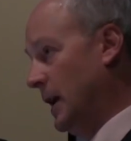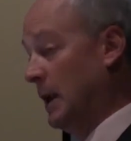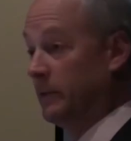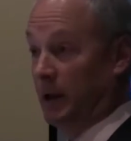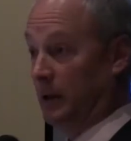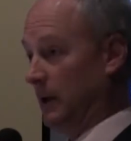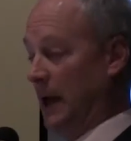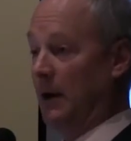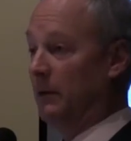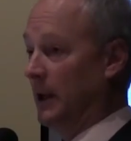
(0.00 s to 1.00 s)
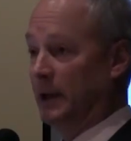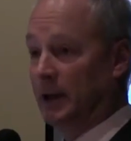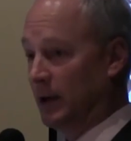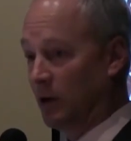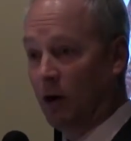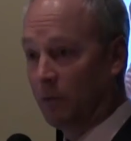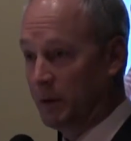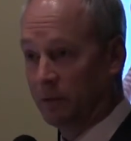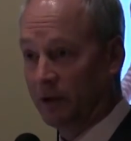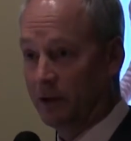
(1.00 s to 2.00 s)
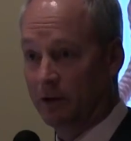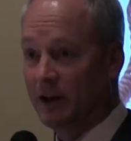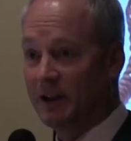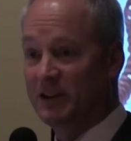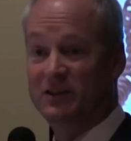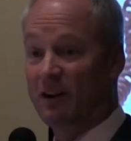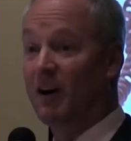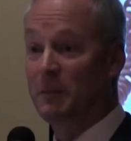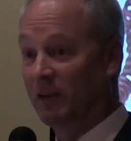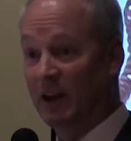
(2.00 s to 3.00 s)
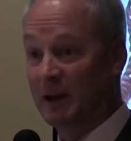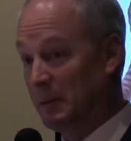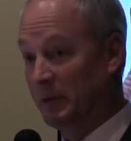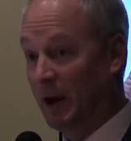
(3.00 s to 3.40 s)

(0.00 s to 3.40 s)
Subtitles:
I was like, I don't like to get a call. People say they start by saying,